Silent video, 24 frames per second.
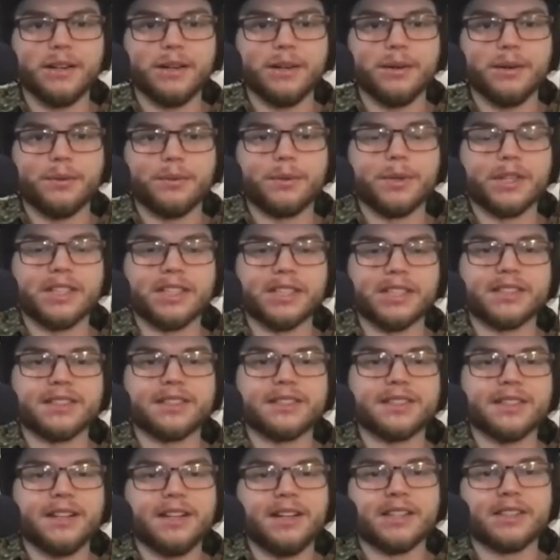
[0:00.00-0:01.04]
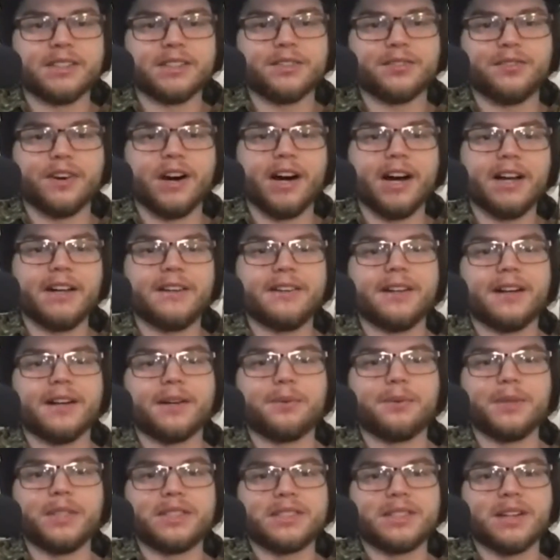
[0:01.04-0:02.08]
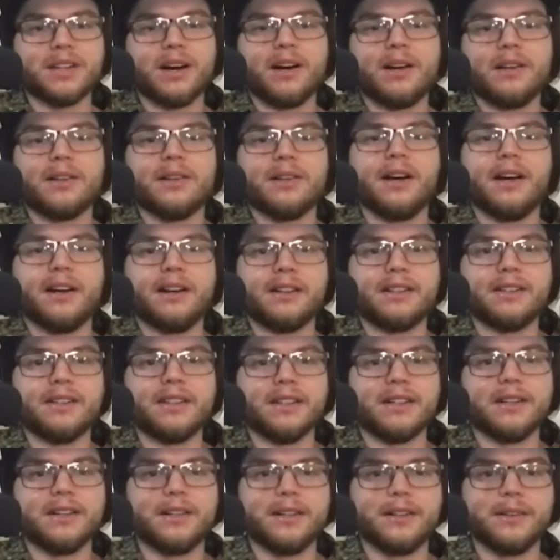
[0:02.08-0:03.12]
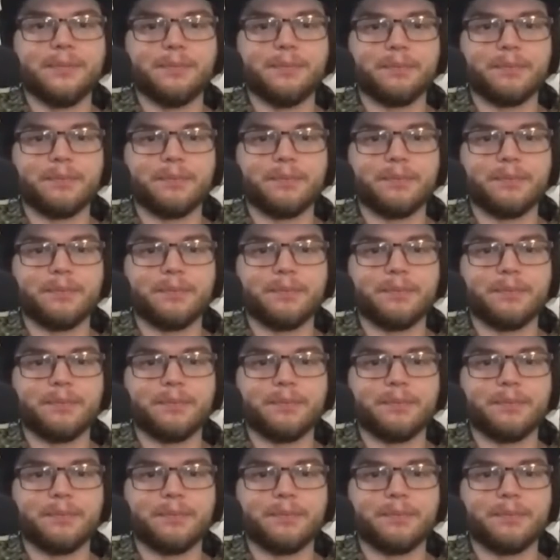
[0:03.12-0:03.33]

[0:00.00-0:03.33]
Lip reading: it's fine. Like, we saw a lot of deer,